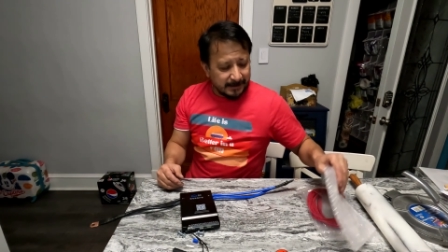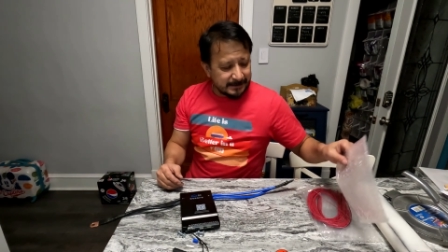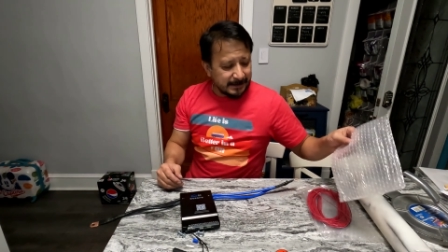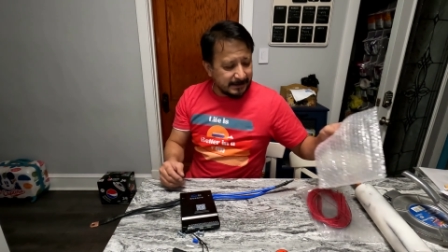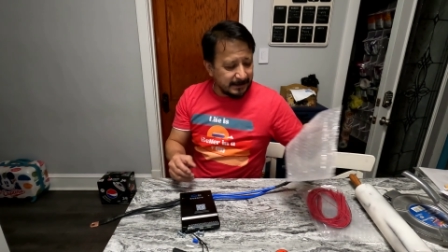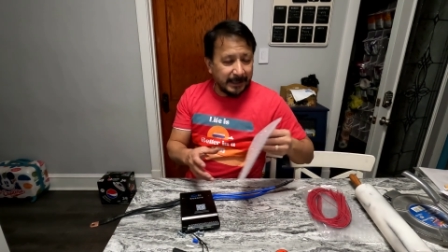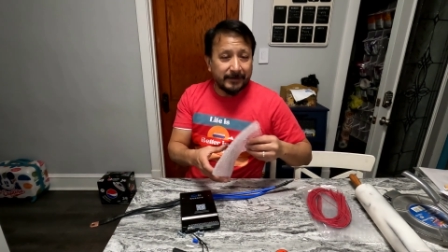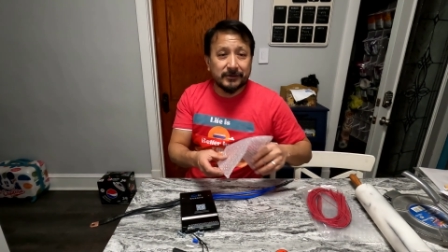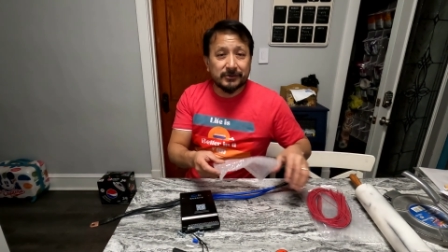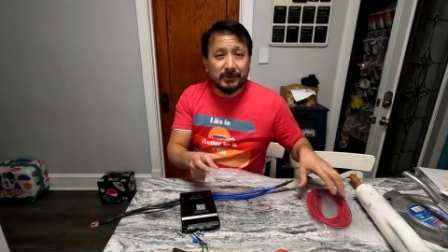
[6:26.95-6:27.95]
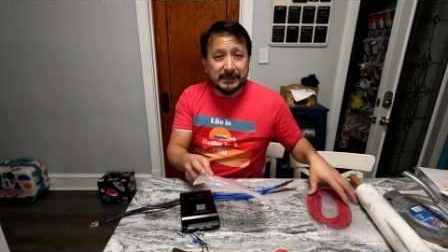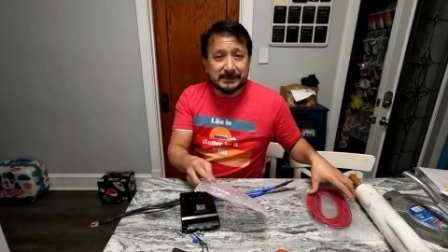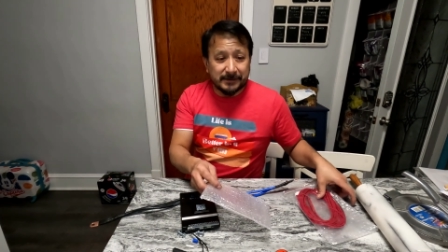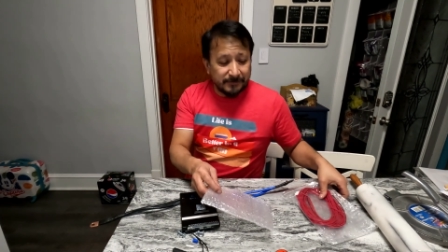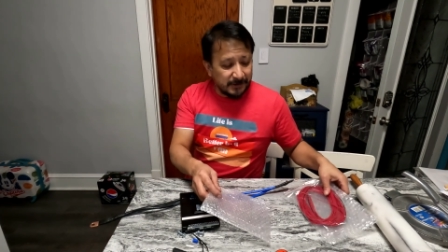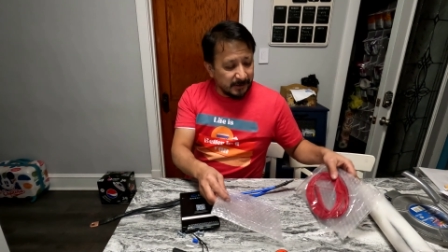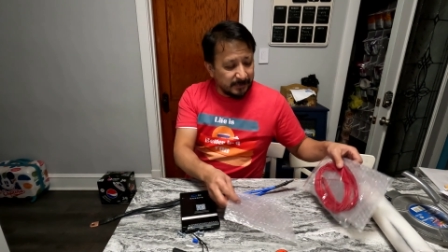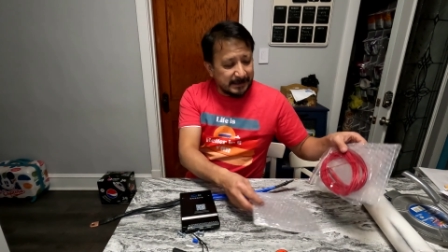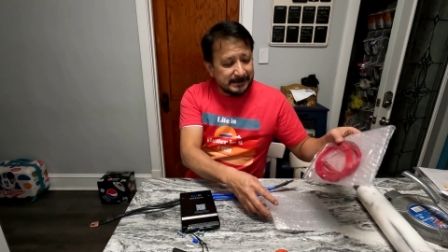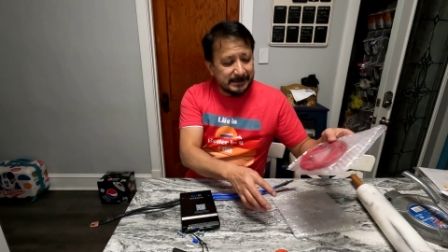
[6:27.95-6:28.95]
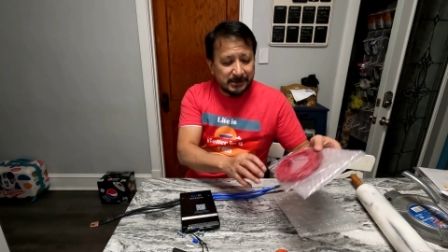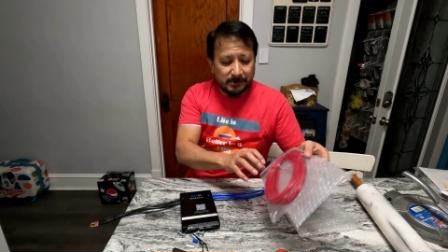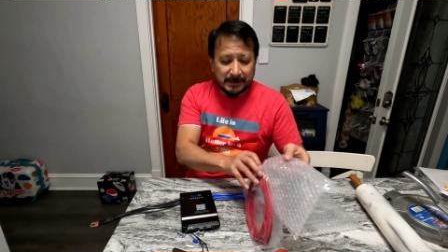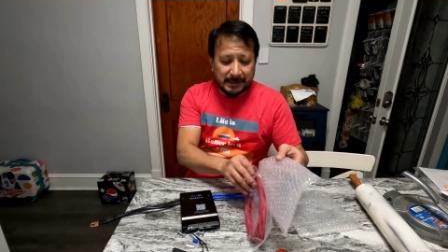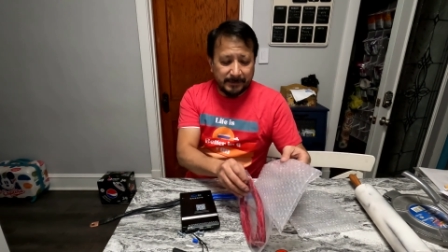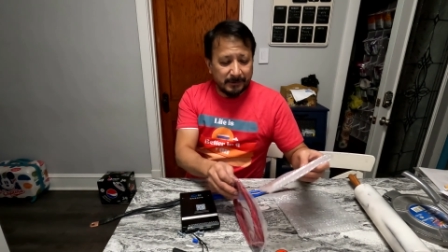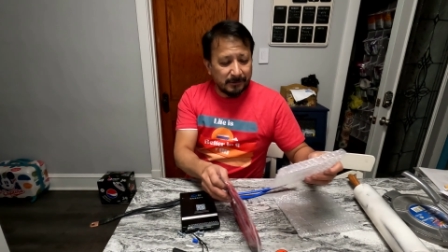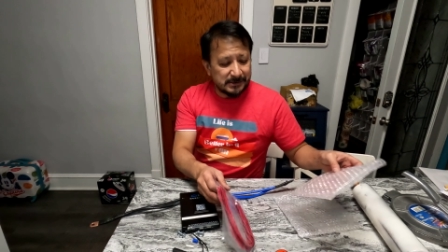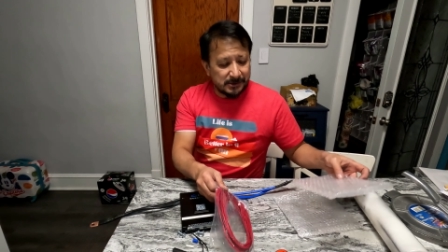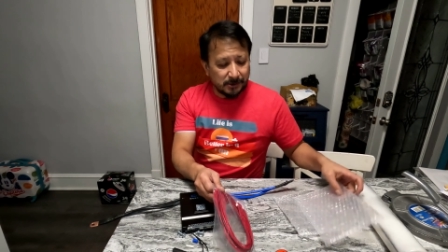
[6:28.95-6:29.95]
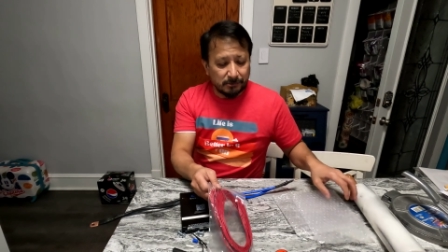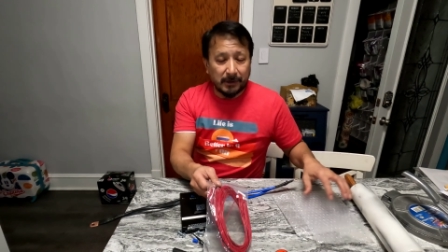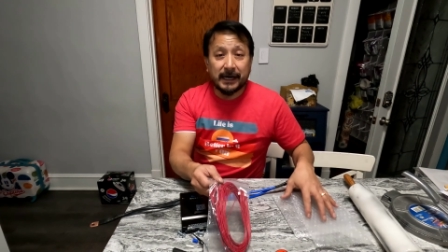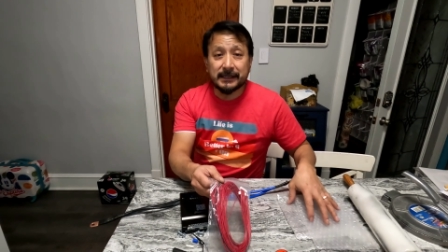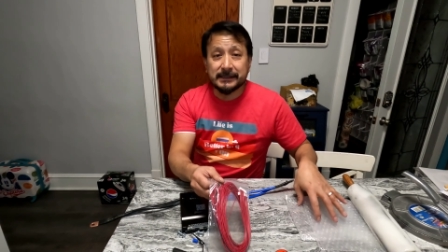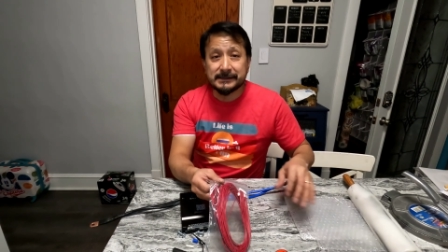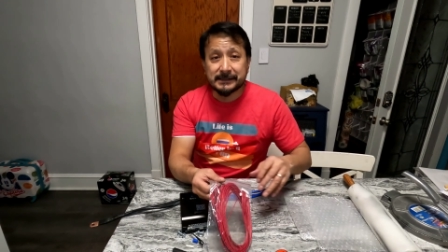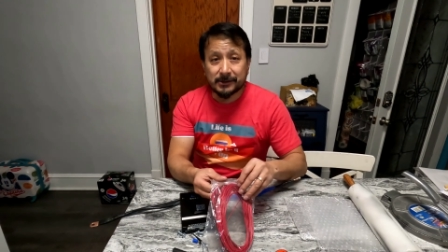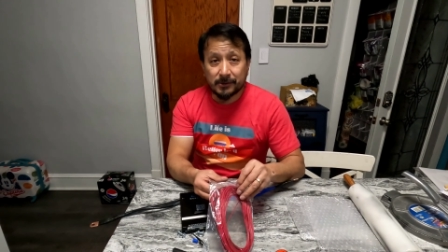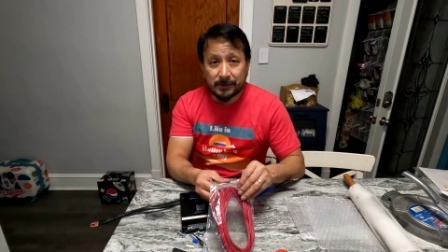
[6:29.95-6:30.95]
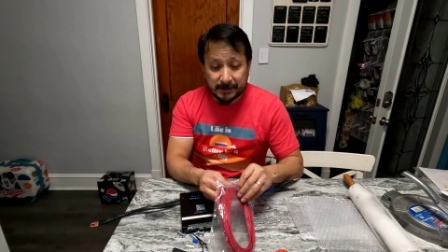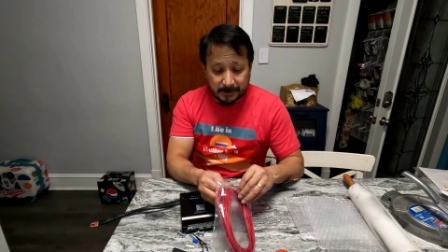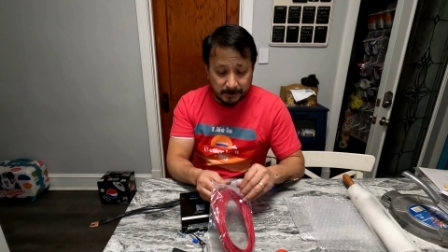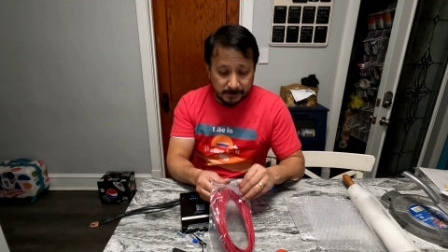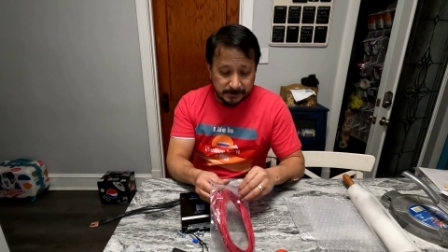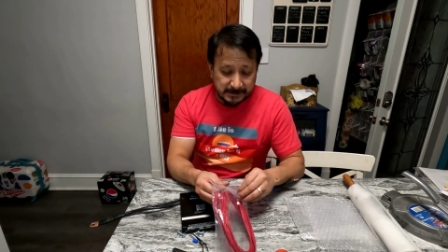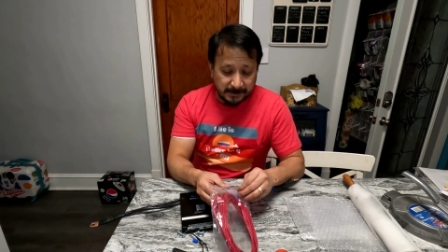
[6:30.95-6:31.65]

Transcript: because I didn't have this right stuff here, but I said, you know what, let me run to O'Reilly's and go get those.